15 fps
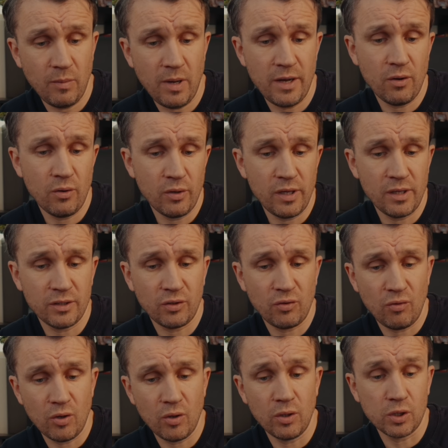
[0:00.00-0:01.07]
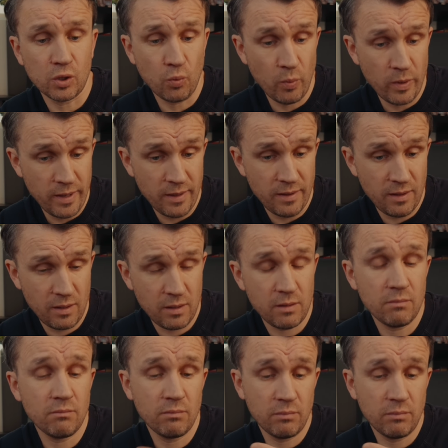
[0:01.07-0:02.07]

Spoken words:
my audience struggles with,